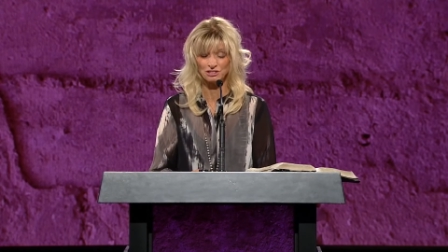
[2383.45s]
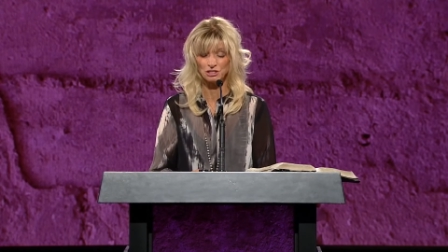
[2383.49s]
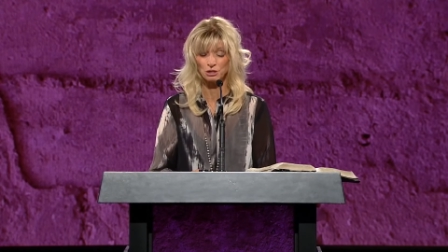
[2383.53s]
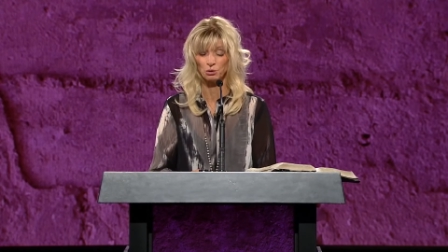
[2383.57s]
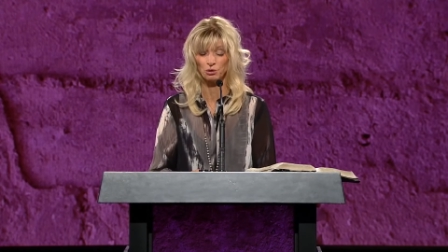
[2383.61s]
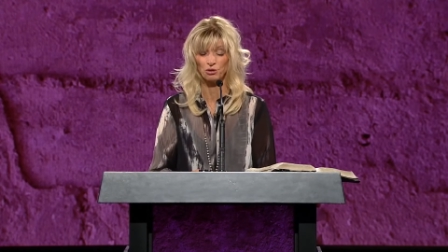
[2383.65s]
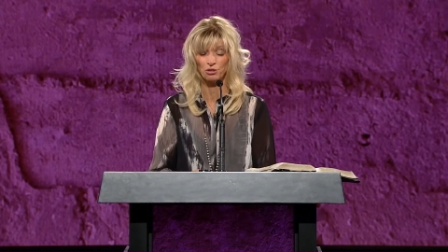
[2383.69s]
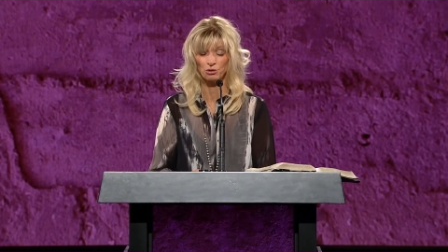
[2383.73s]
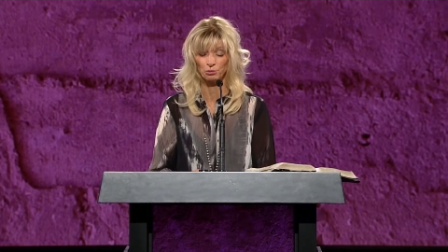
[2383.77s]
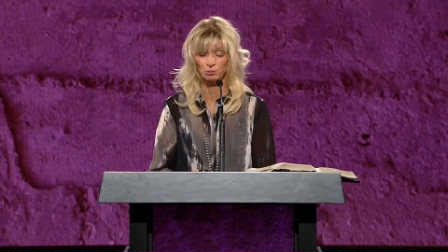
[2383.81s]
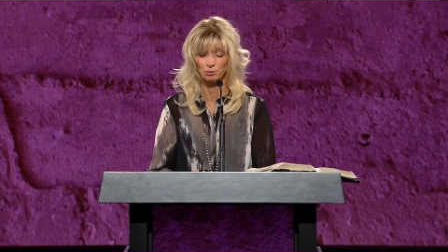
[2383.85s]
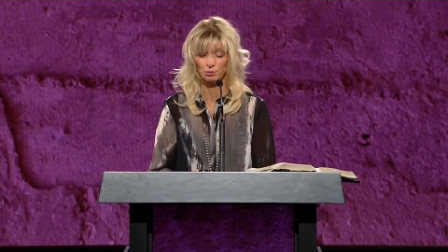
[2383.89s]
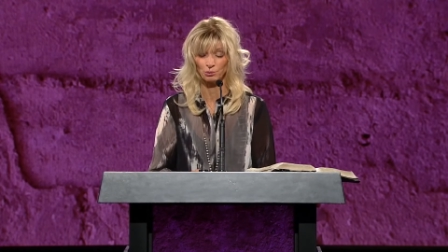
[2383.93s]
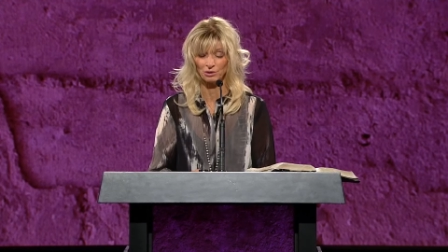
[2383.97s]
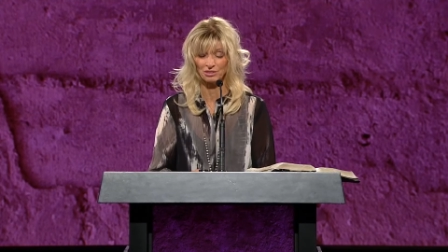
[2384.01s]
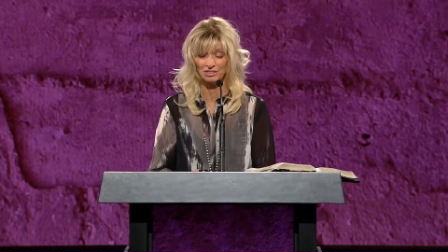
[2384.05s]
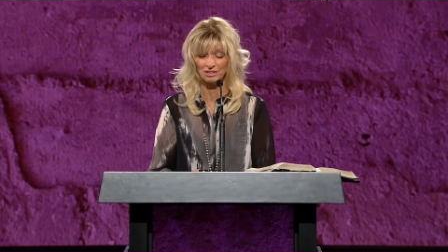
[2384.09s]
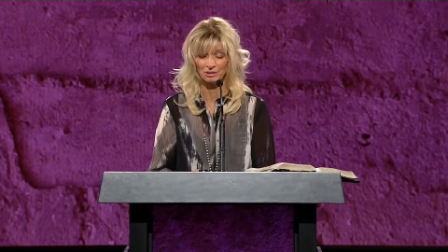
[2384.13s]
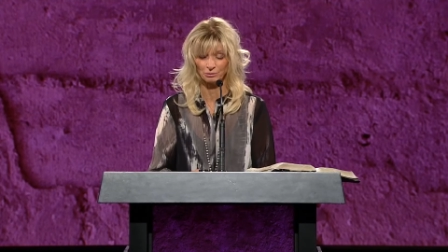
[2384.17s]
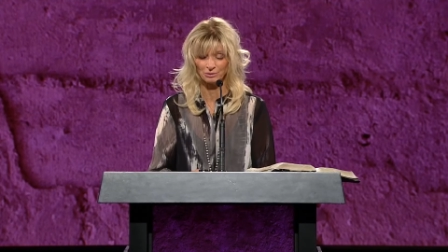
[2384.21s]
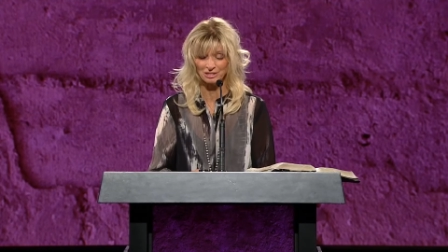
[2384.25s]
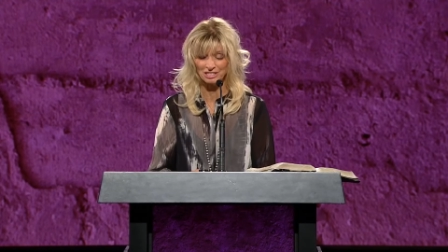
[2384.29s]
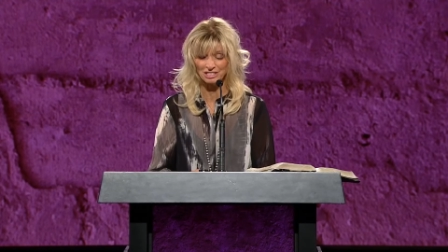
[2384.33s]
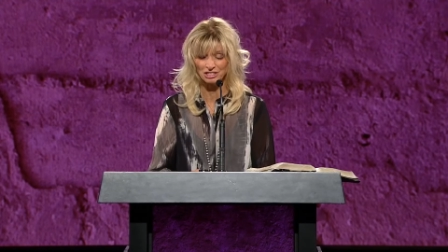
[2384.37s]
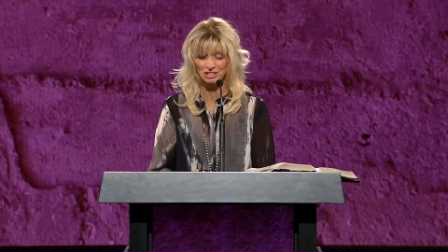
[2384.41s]
you are the one
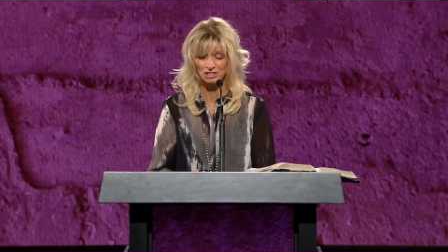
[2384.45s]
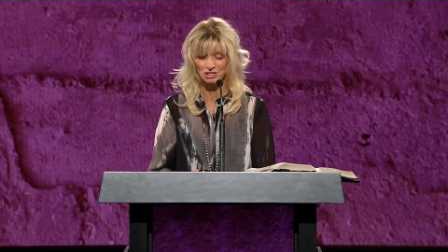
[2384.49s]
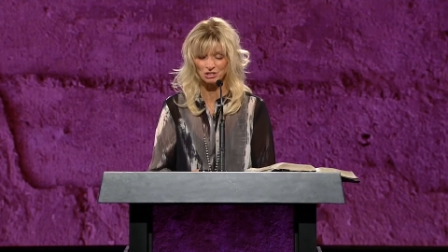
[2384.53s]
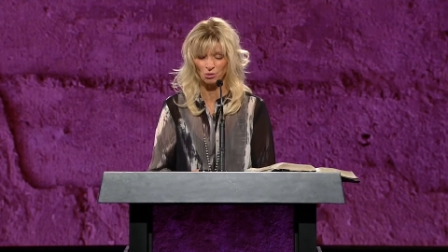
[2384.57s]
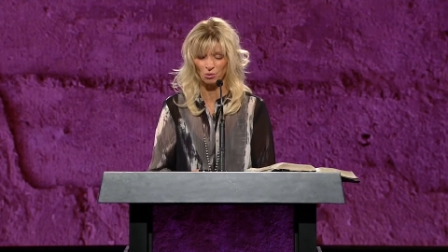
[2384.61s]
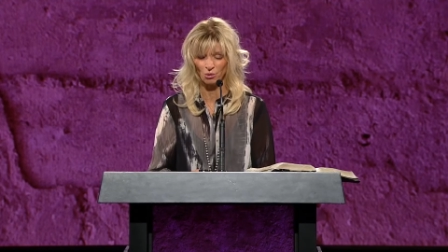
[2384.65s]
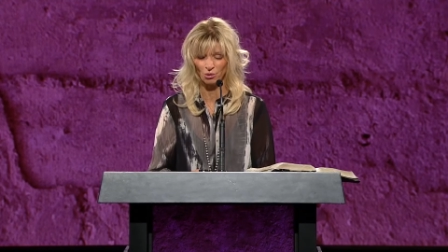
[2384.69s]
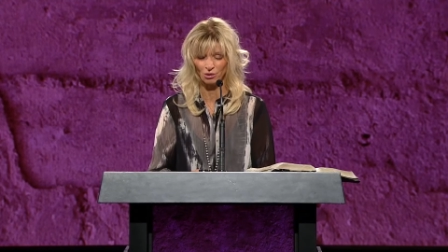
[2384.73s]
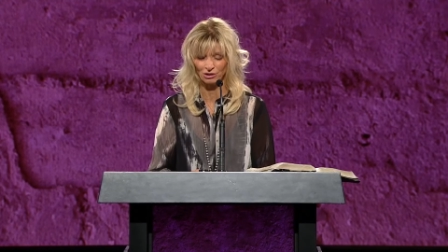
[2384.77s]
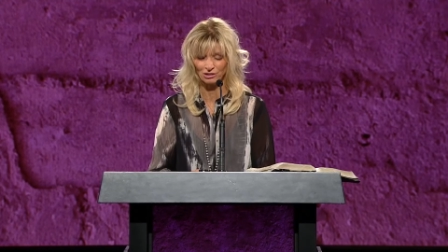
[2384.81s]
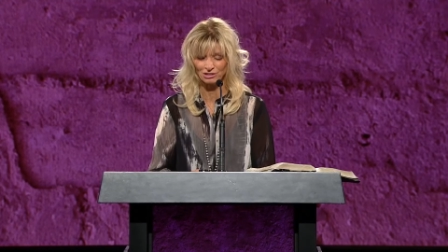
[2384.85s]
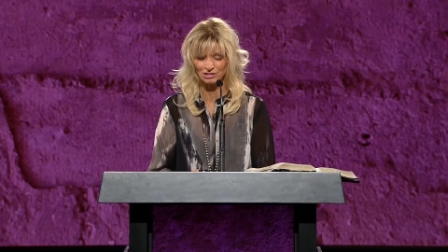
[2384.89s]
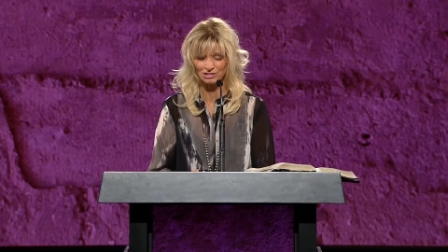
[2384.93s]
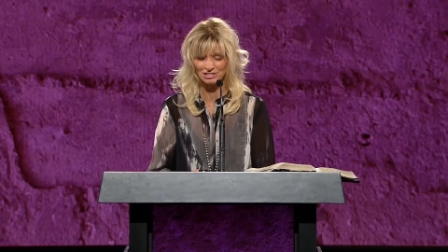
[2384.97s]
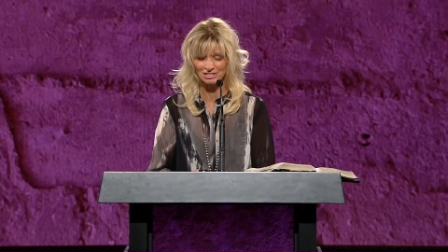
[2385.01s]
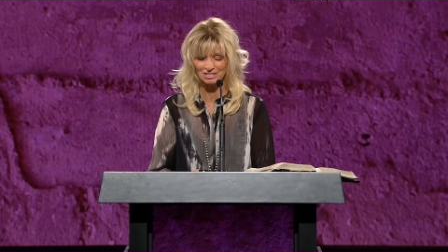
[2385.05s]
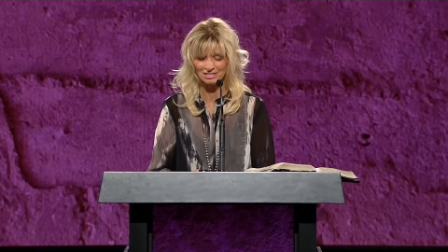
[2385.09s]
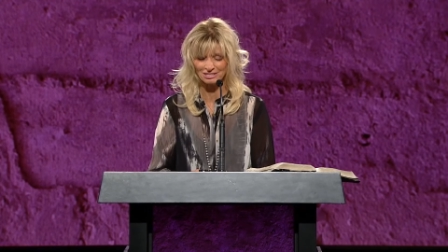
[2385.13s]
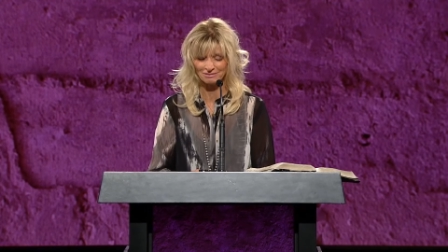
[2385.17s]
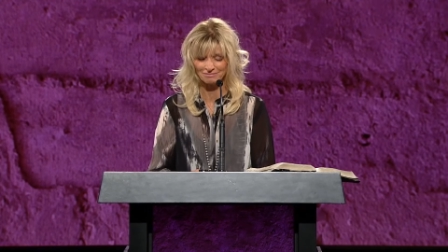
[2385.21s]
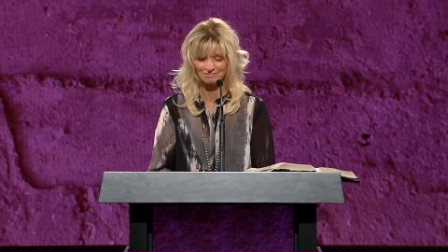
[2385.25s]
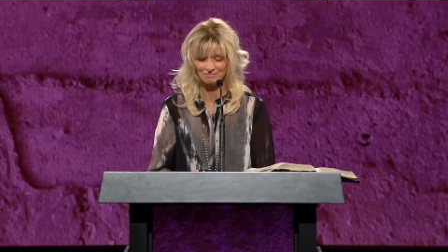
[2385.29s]
that restores.